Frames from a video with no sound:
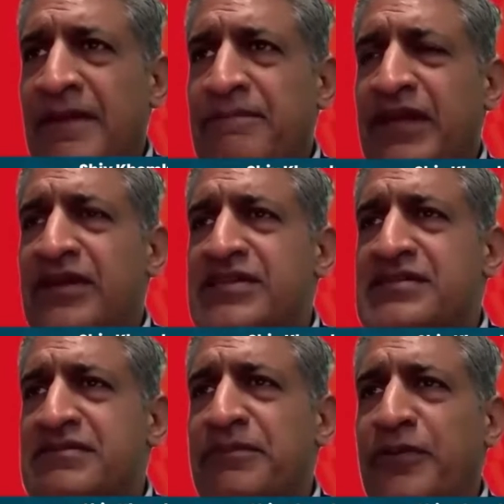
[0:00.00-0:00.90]

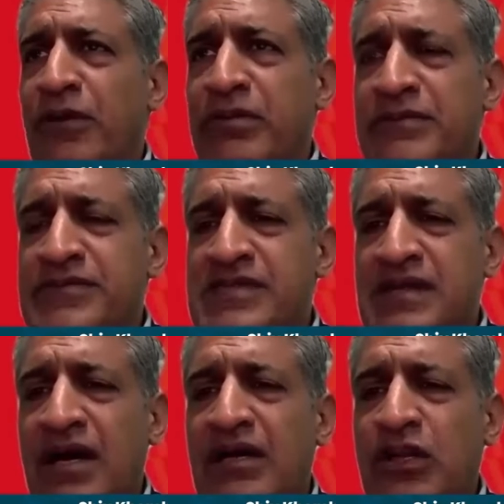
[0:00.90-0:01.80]
because the problems
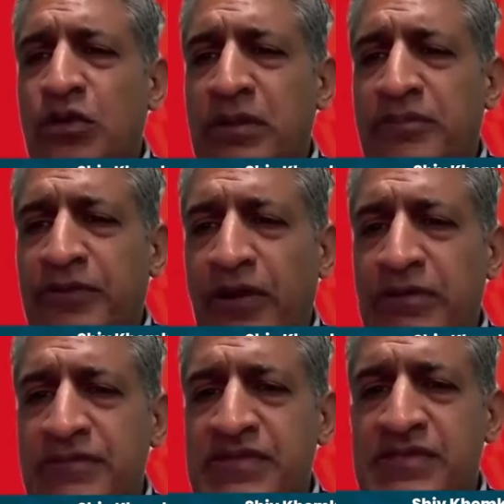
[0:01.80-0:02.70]
are global
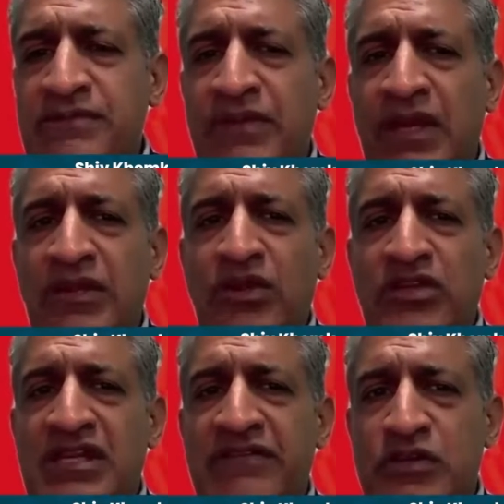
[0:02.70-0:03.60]
problems,
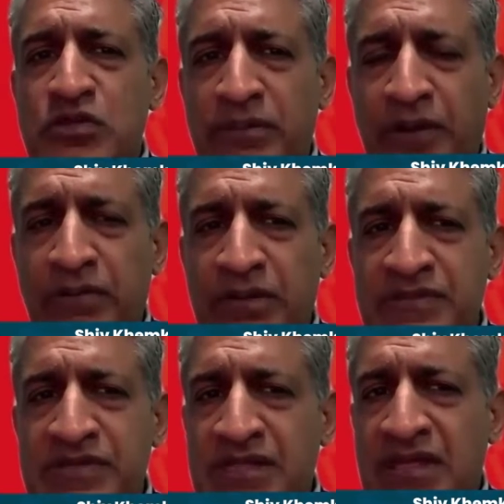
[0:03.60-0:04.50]
not individual
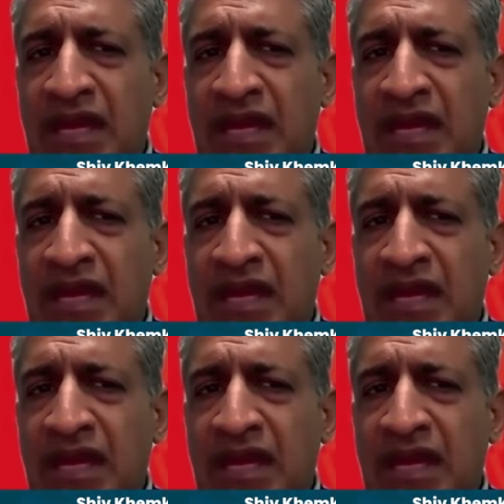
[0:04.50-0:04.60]
problems.